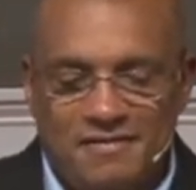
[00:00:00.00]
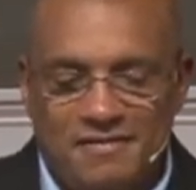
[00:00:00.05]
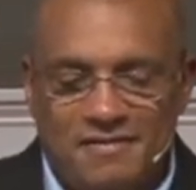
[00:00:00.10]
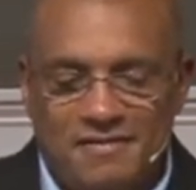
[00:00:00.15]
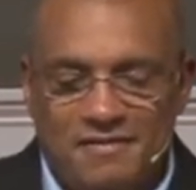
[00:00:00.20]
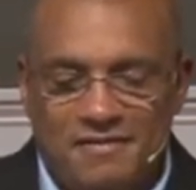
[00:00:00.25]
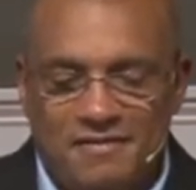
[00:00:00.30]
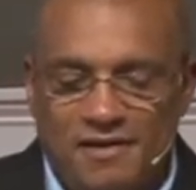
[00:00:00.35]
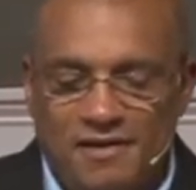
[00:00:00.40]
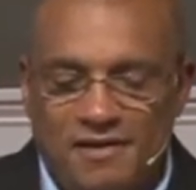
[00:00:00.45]

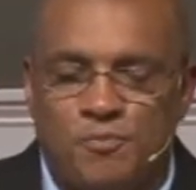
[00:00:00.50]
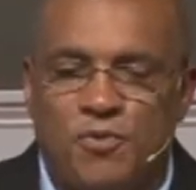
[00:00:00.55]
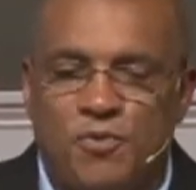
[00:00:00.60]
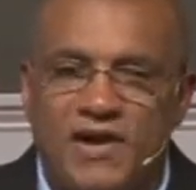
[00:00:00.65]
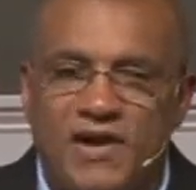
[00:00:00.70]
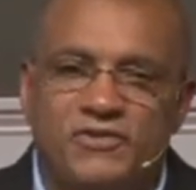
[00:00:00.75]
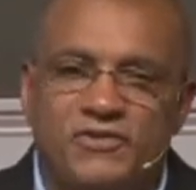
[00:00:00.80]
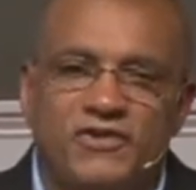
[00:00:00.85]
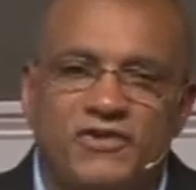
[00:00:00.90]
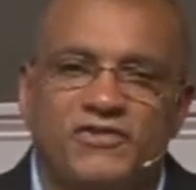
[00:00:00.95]
It
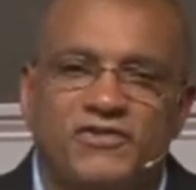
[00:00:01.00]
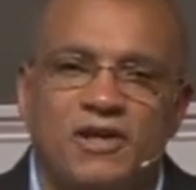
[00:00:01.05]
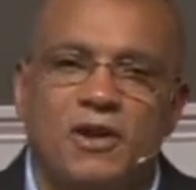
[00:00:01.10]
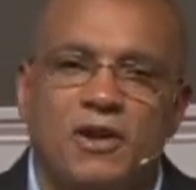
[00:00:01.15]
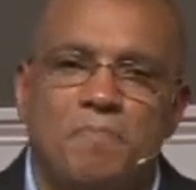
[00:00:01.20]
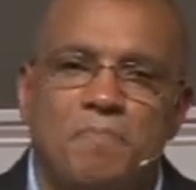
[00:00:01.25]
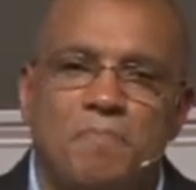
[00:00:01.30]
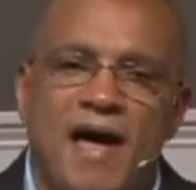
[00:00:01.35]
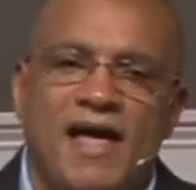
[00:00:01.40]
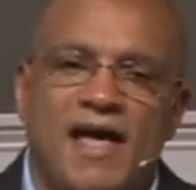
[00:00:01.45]
brings us under
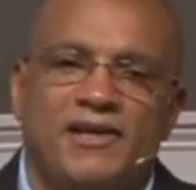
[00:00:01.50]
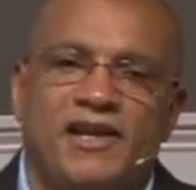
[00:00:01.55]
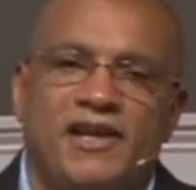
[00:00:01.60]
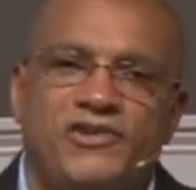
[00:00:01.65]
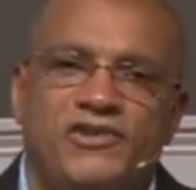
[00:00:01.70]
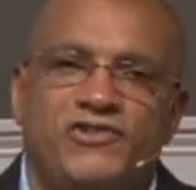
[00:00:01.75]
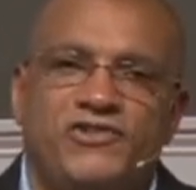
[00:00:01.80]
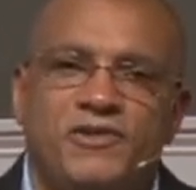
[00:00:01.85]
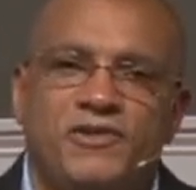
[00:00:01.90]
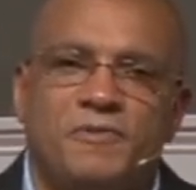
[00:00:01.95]

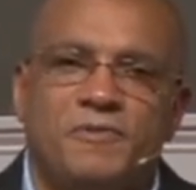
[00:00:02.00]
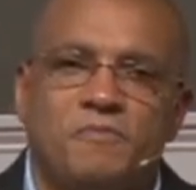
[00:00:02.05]
bondage.